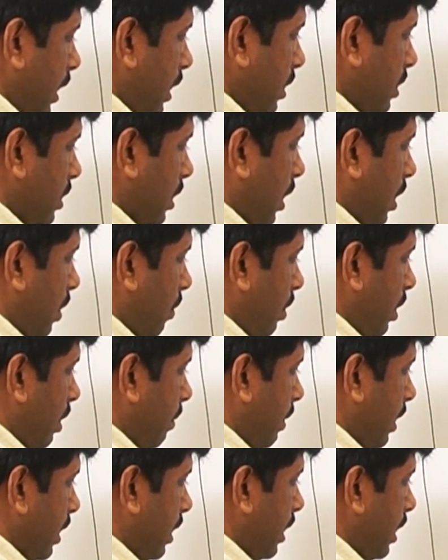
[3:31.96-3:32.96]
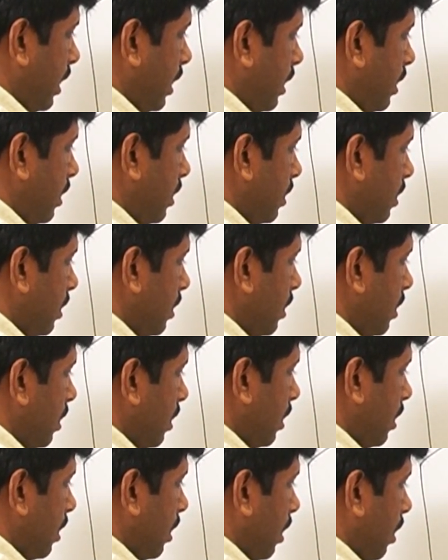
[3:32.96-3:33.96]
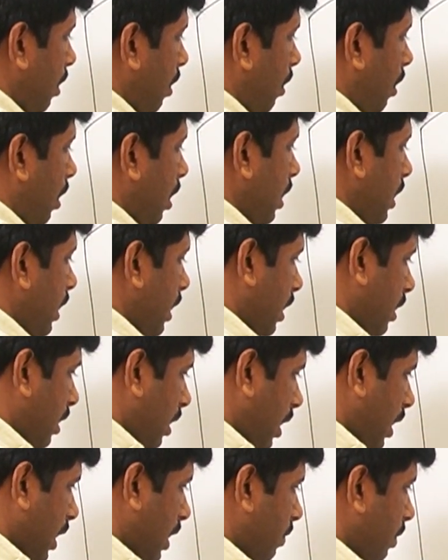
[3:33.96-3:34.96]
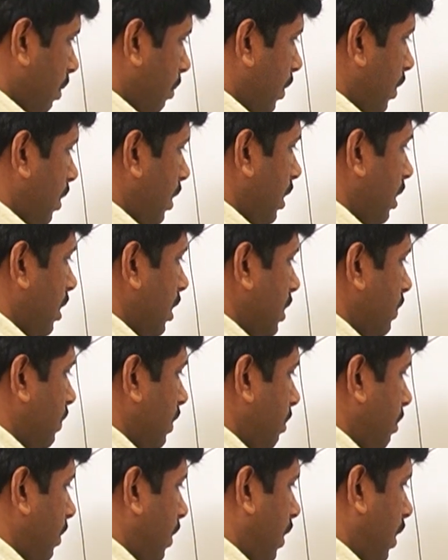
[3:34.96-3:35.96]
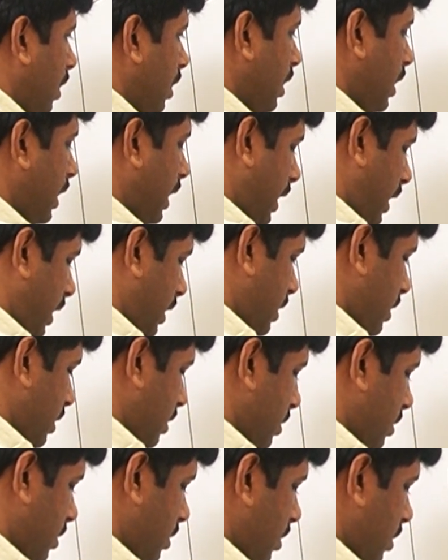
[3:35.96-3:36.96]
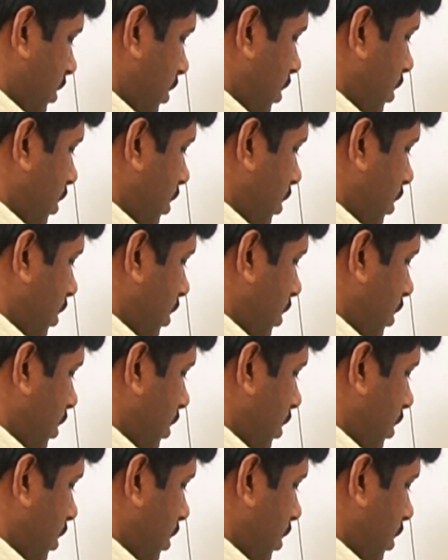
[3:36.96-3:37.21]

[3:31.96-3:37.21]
is surrounded by all the other liquid molecules from all the directions.